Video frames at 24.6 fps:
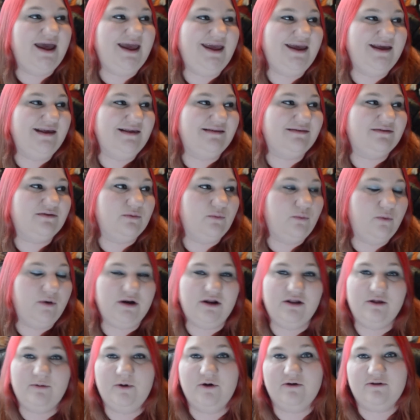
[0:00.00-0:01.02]
is one
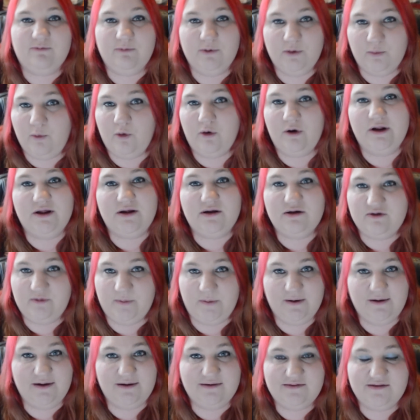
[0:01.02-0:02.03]
of the most rewarding
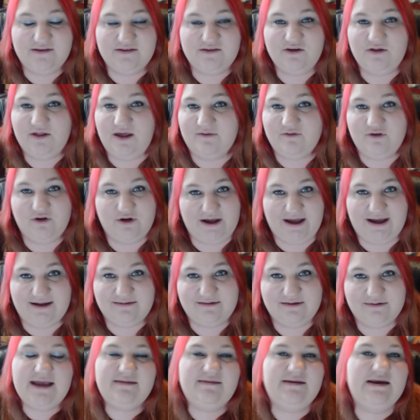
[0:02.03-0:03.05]
experiences you'll ever
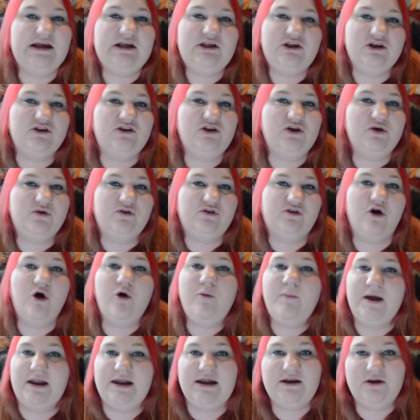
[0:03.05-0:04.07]
get. It teaches you so
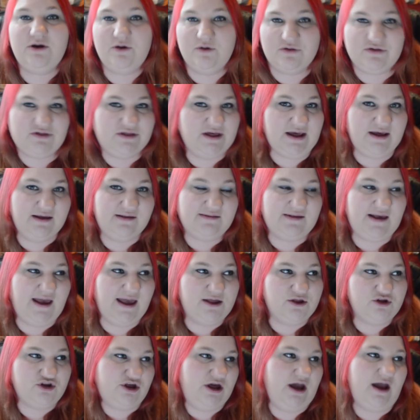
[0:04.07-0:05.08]
many new things
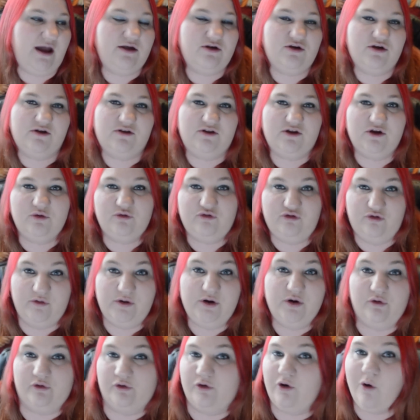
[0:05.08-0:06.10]
and changes you to
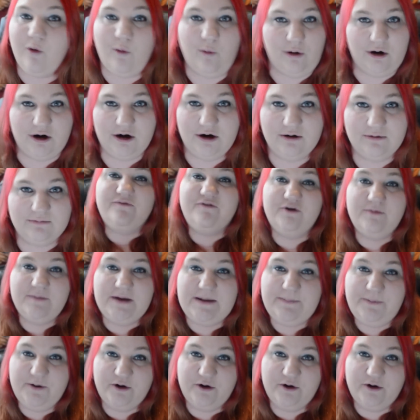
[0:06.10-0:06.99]
your core. For me